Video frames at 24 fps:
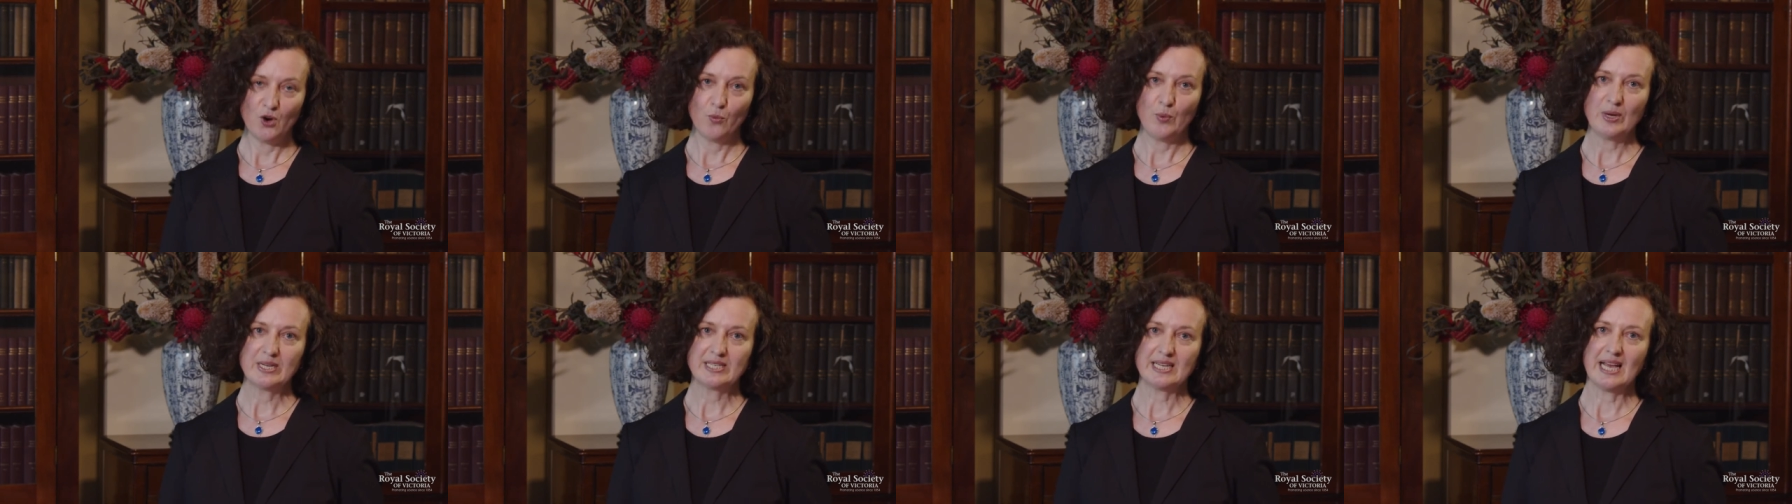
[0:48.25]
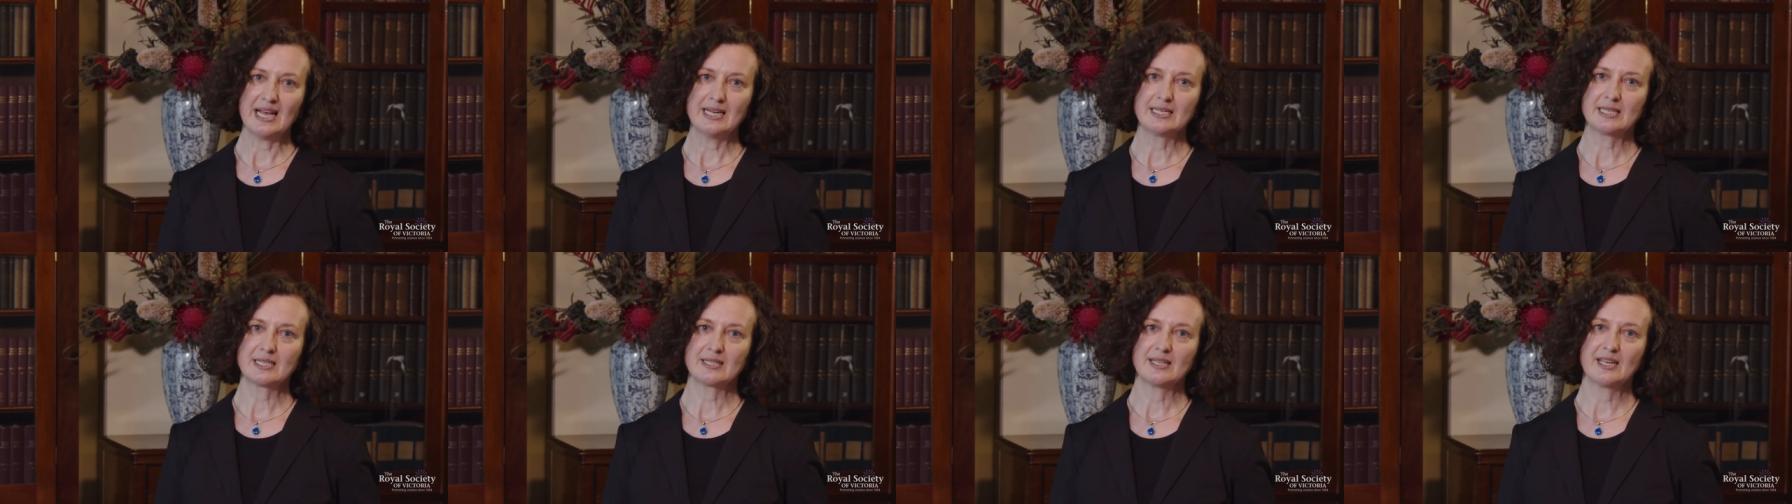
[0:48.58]
We
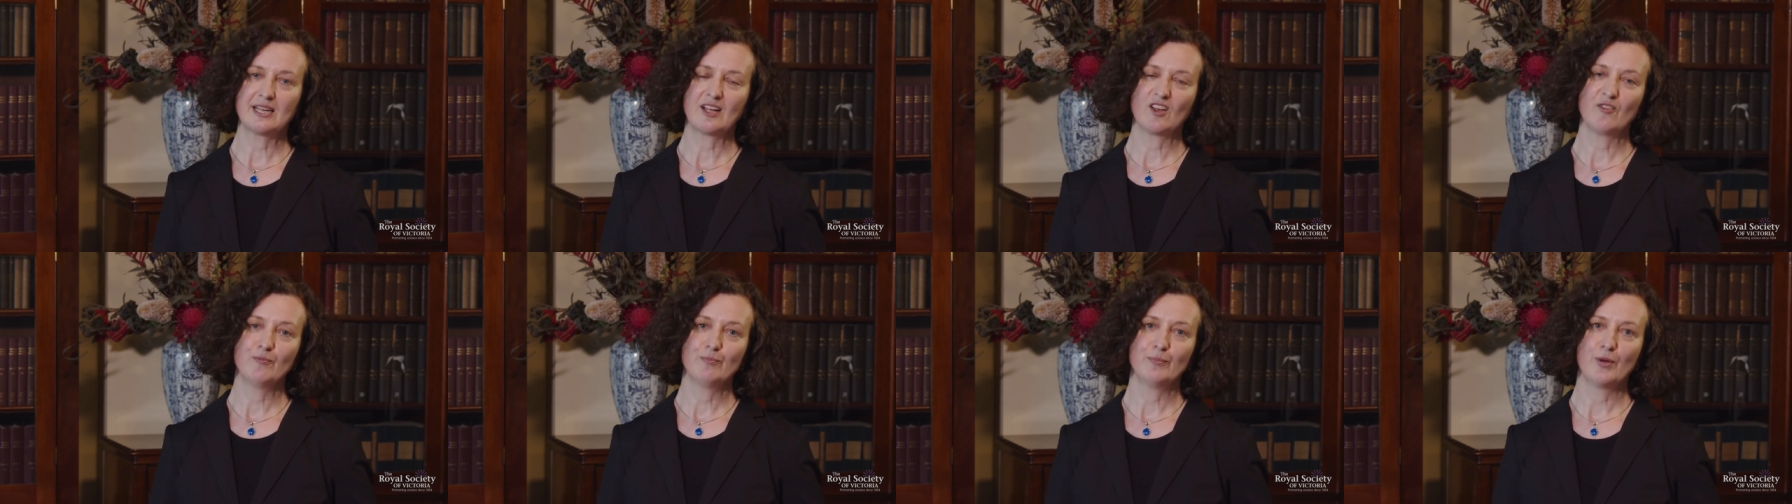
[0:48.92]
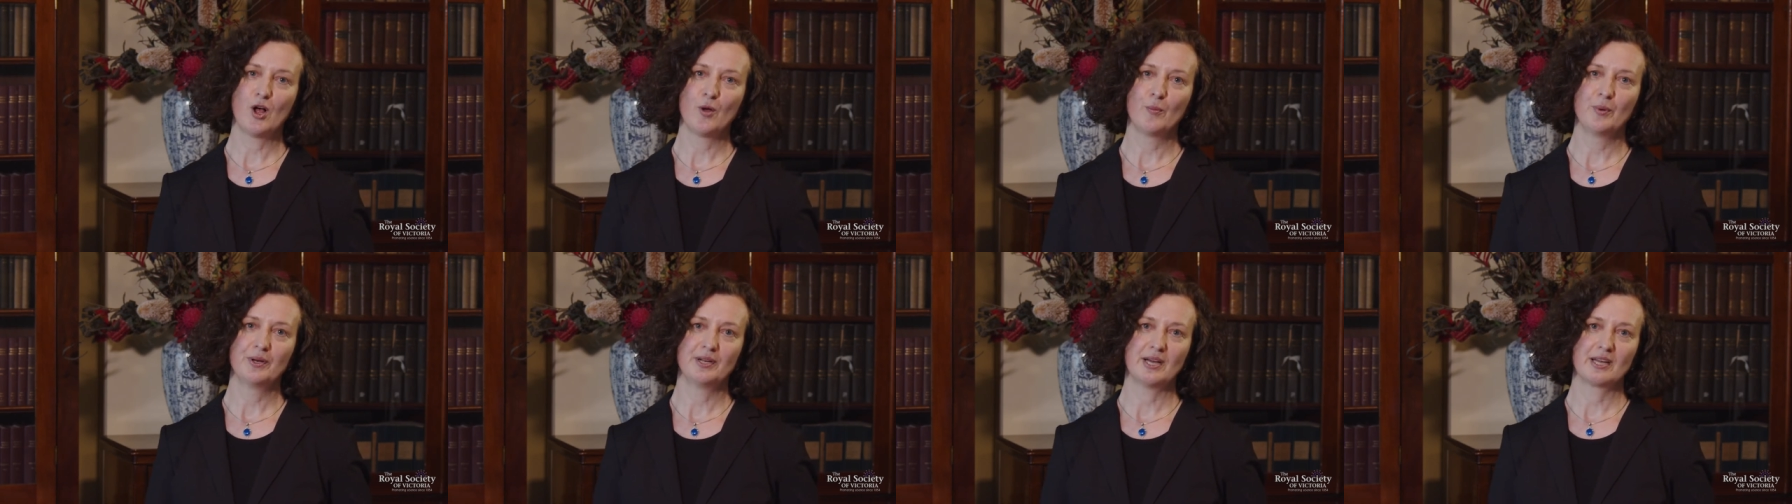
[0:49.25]
tend to think of
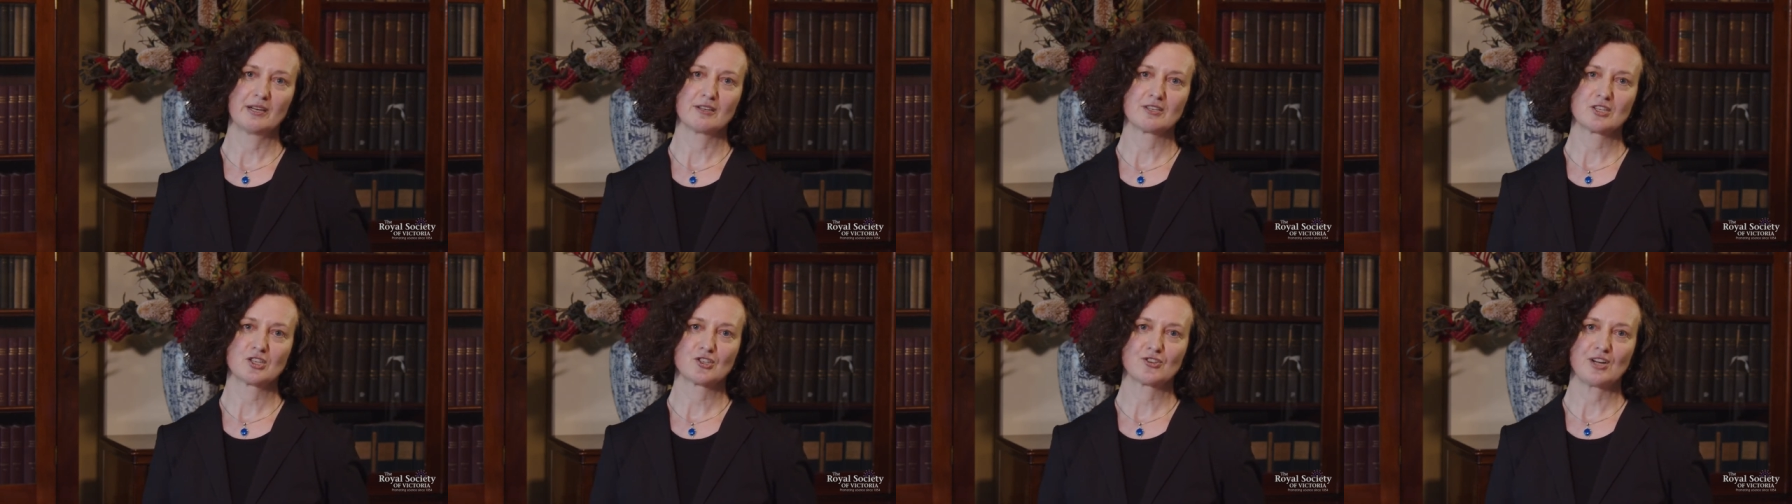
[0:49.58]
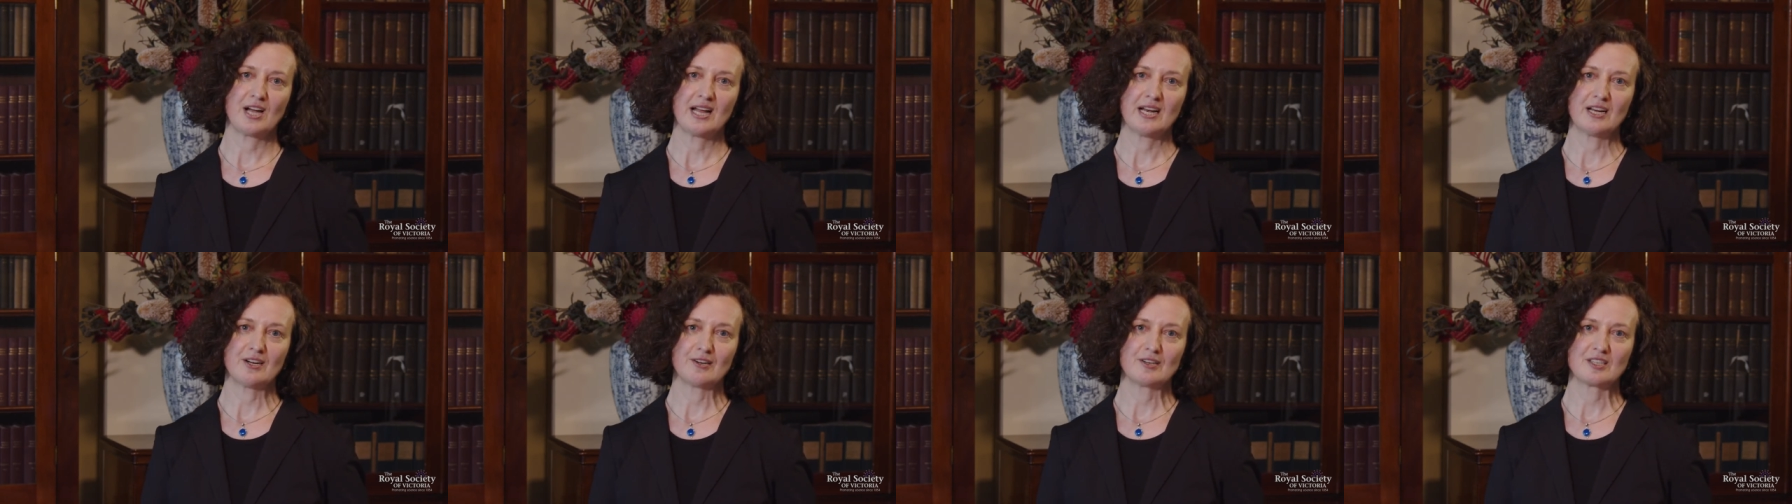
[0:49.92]
Melbourne and Australia